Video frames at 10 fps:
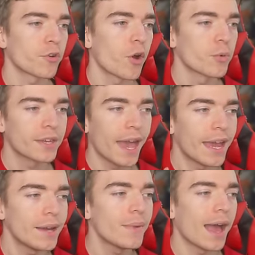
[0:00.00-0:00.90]
Crow
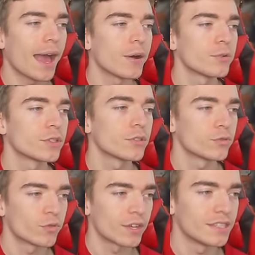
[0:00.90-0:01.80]
came out
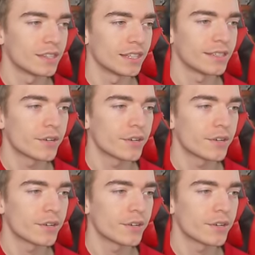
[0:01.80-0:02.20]
recently.